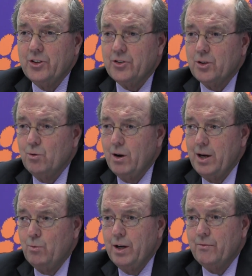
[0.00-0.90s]
just a
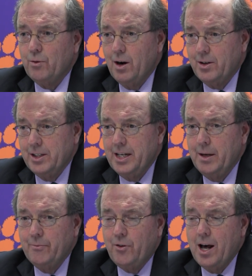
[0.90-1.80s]
great win for our
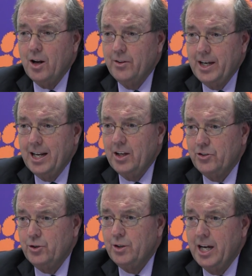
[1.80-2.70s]
team following the
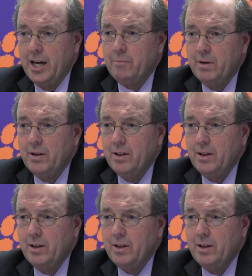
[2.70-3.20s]
LSU game.